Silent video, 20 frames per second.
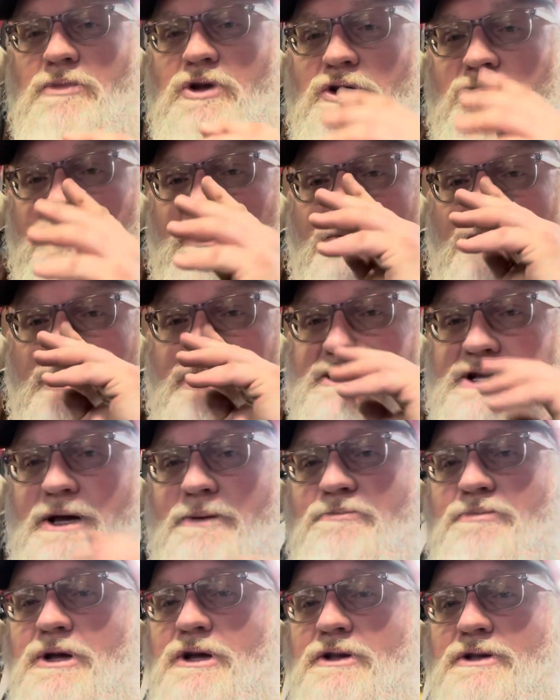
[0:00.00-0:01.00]
move it once I
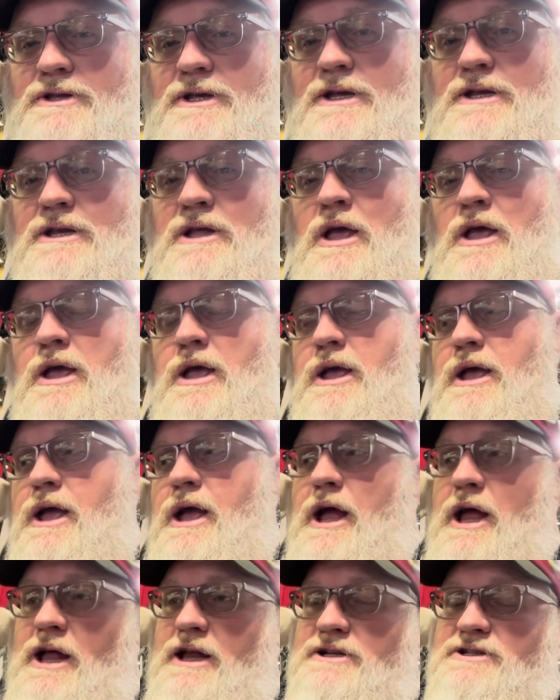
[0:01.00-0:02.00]
built it.
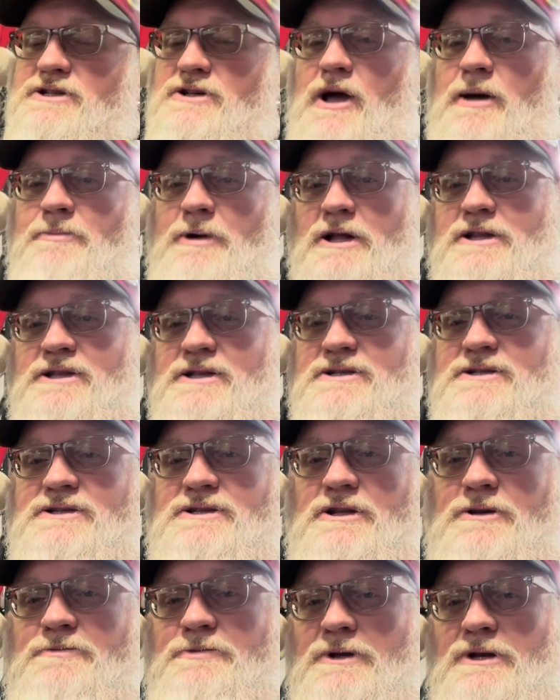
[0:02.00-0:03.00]
And so I bought this
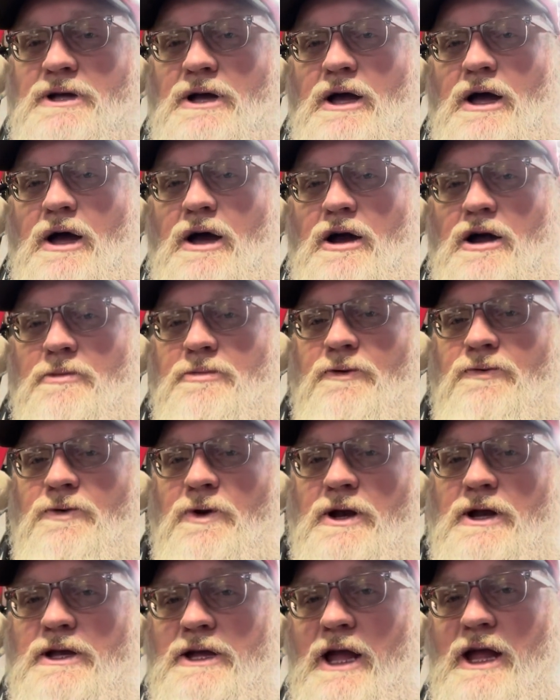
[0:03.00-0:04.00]
stupid Harbor
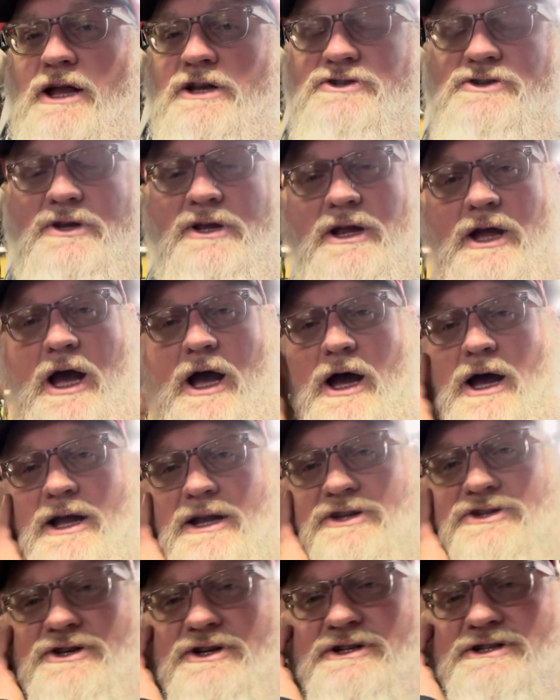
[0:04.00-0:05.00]
Freight gantry.
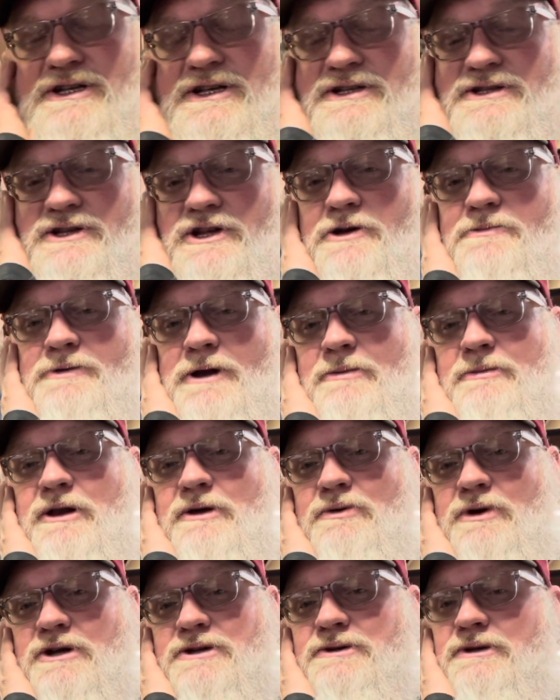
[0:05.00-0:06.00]
I shouldn't say stupid. I mean,
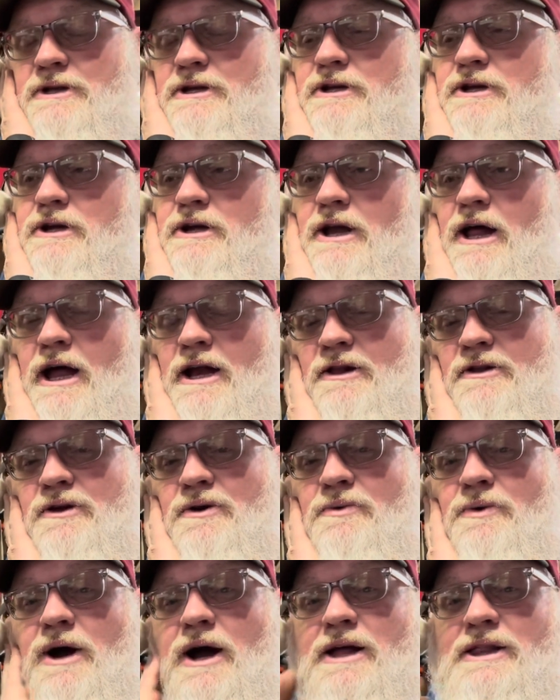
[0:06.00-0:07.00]
it works really good. I don't
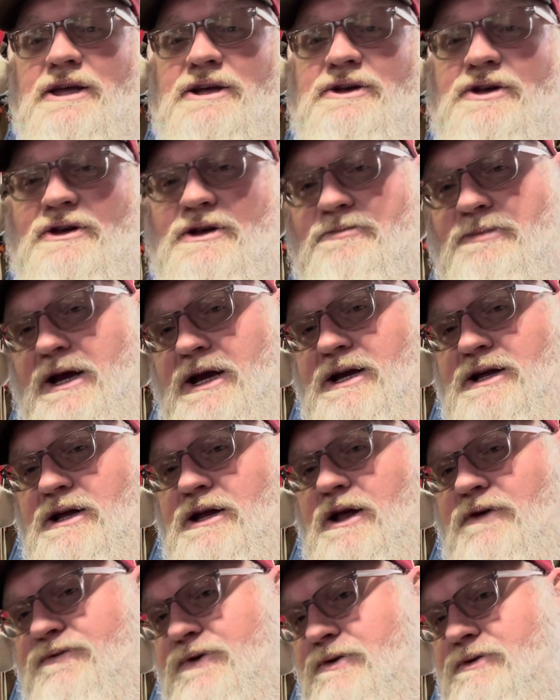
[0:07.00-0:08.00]
know why they couldn't have made
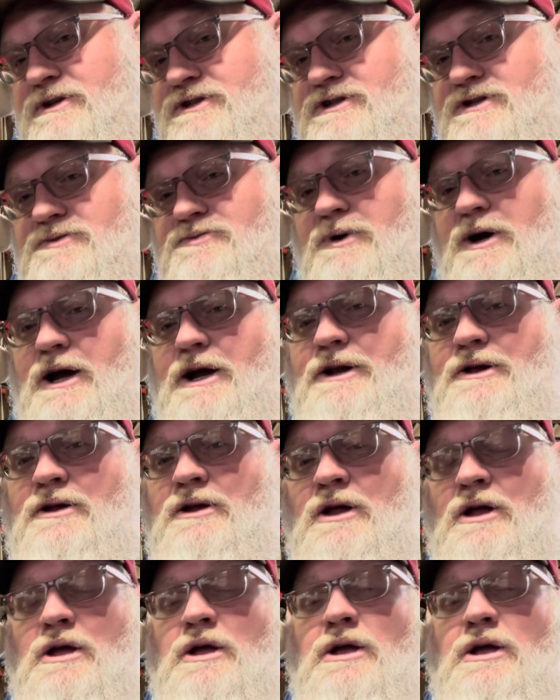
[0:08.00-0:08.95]
it a few inches wider,